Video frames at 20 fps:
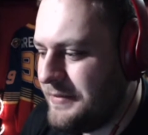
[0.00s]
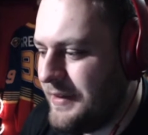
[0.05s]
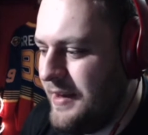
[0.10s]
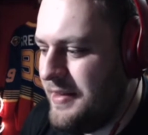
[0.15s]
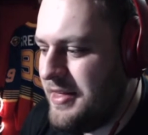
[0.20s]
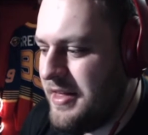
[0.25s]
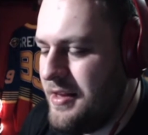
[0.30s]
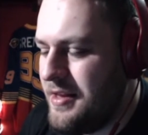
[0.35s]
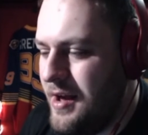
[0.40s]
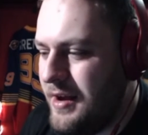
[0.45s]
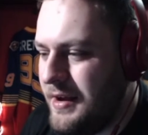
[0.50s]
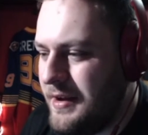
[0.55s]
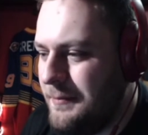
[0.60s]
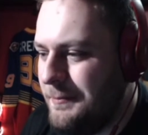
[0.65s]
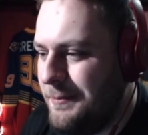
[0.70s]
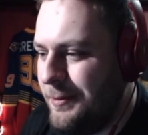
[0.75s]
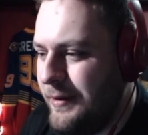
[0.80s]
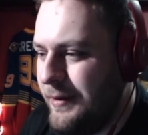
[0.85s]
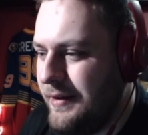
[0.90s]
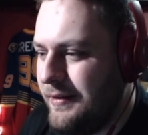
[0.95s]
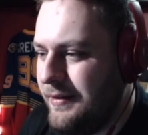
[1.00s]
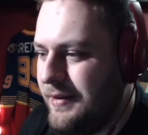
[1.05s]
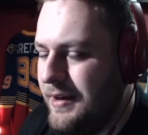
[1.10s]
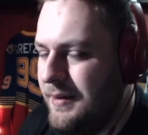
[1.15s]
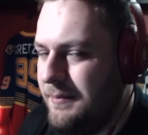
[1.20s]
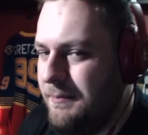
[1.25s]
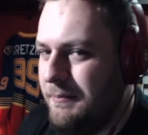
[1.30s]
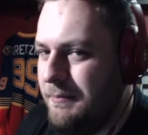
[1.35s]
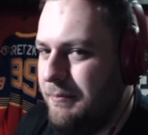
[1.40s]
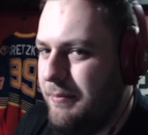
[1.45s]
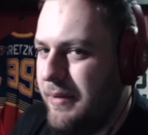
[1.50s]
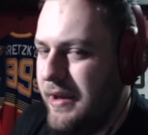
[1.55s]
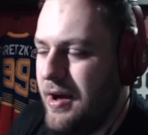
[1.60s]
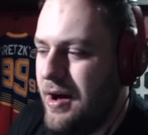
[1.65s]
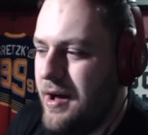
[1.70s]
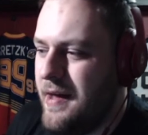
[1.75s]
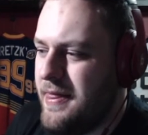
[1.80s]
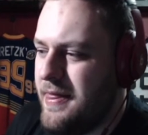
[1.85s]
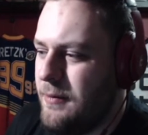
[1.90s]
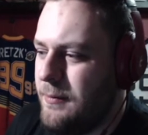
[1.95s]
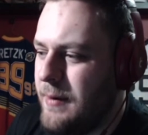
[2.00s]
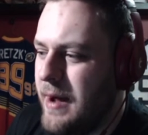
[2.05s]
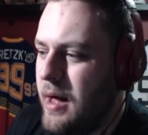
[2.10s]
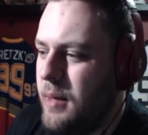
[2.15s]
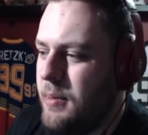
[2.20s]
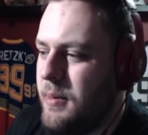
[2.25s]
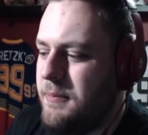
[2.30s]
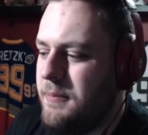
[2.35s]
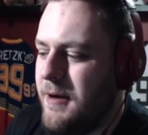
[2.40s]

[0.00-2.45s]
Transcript: it's not completely beyond the realm of